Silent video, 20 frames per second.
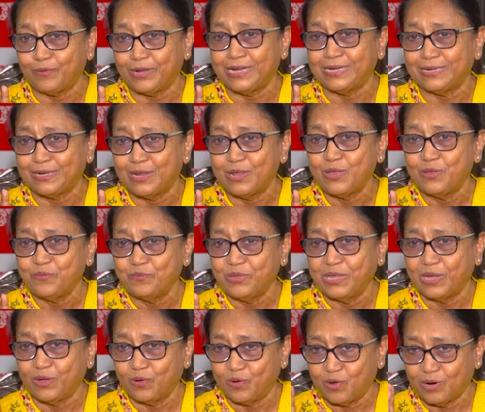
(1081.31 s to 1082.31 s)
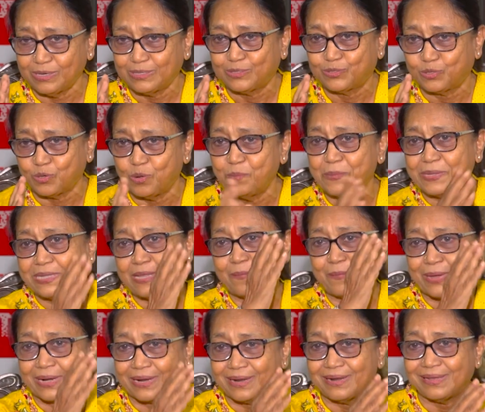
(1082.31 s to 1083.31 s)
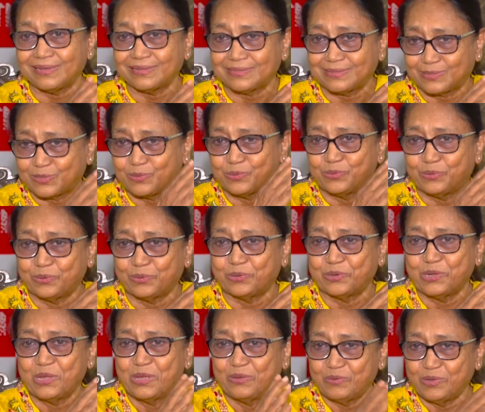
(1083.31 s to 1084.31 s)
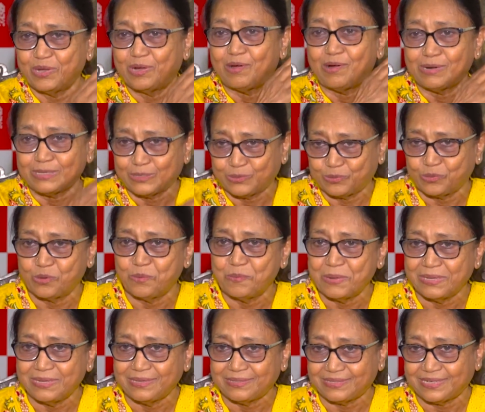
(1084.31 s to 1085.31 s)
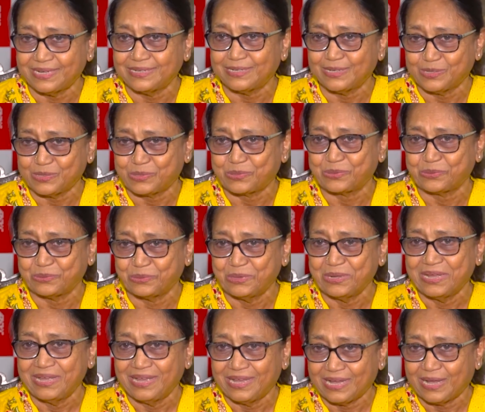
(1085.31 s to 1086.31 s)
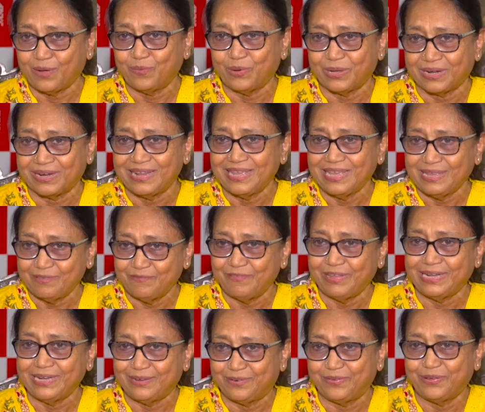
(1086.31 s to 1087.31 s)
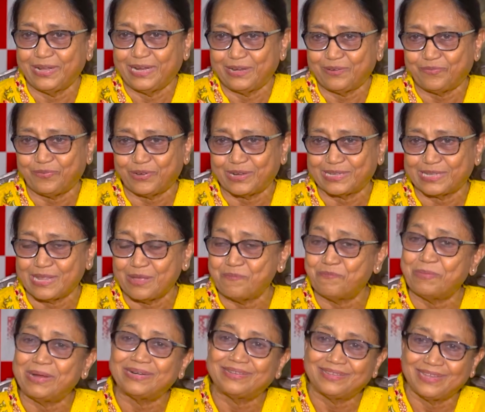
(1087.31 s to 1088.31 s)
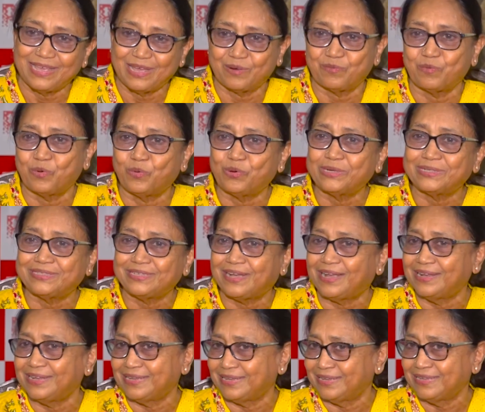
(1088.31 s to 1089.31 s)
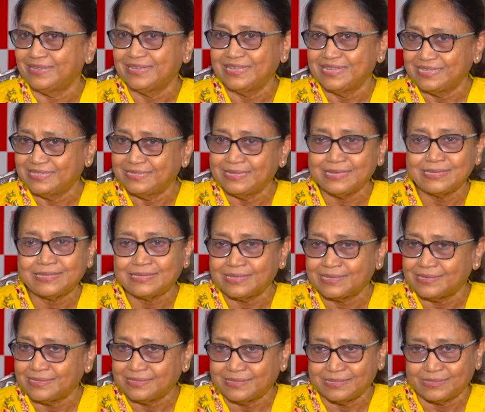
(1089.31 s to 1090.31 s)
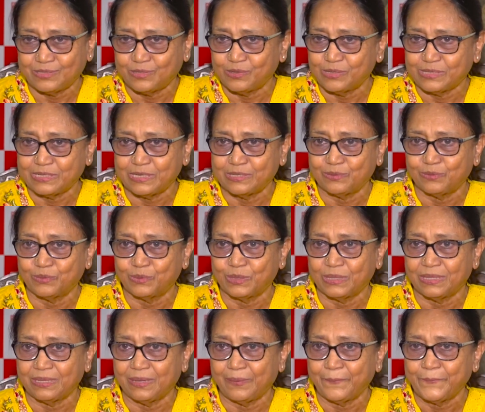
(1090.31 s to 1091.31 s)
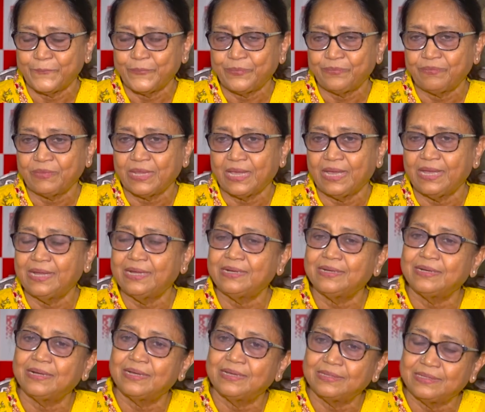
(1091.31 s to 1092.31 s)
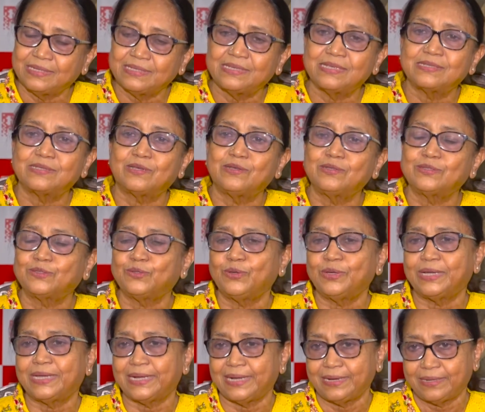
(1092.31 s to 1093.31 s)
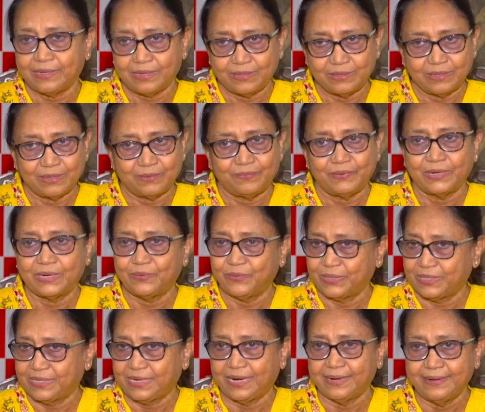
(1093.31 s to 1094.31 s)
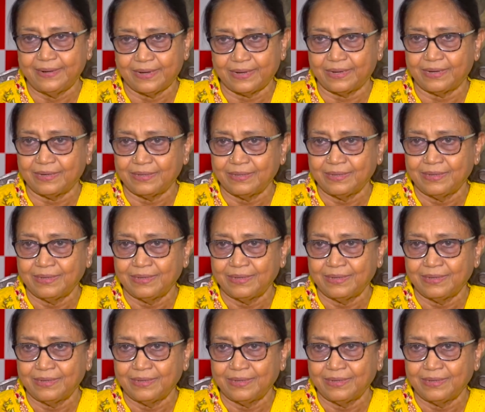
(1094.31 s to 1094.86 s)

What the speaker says: we have got so many Maralas to go. We have got so many stages to cover. Wait for them. But they are overjoying this situation only. And this is also a great honor for our country.